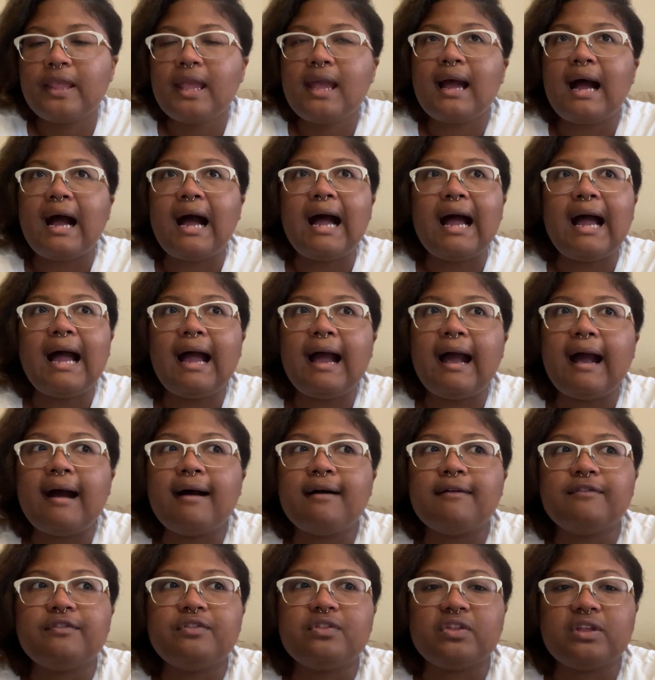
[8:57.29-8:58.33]
I
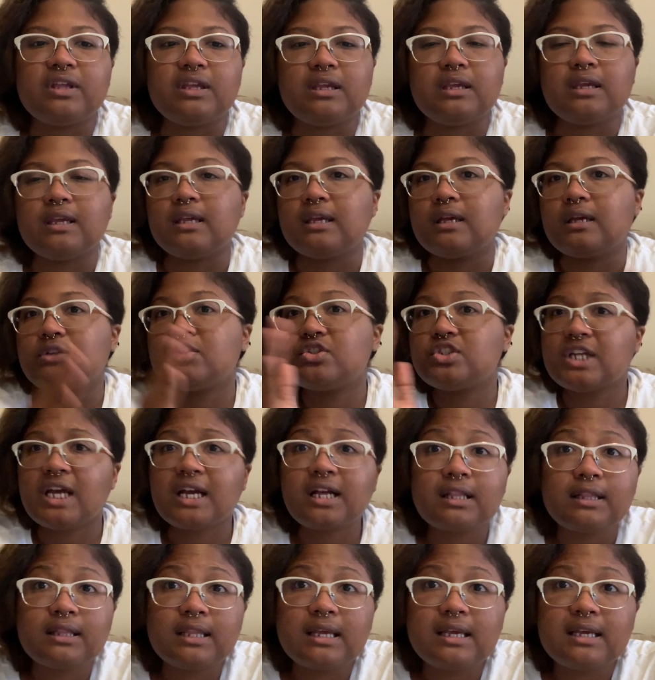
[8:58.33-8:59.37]
have the
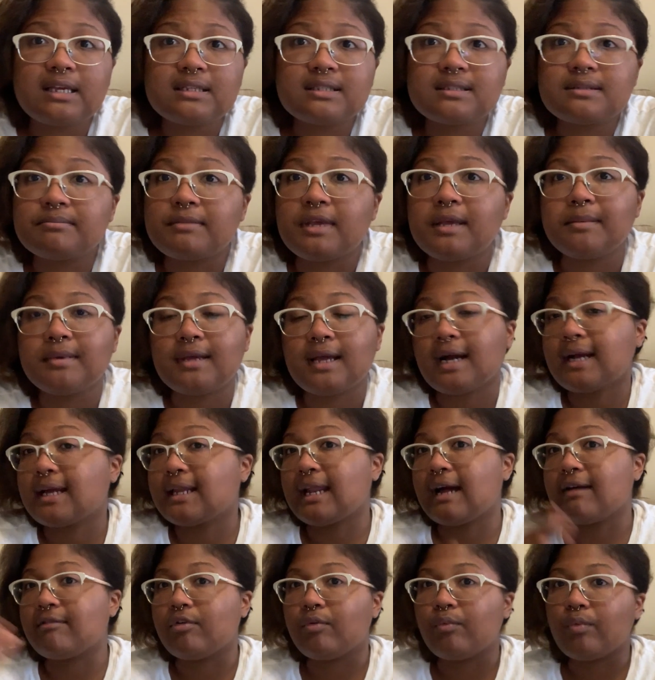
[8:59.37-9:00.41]
checklist, maybe I could
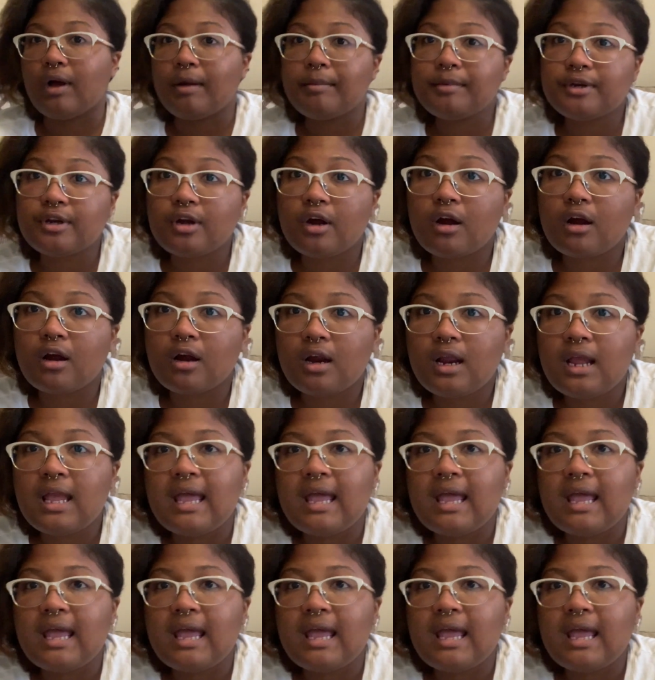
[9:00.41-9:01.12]
have a webinar,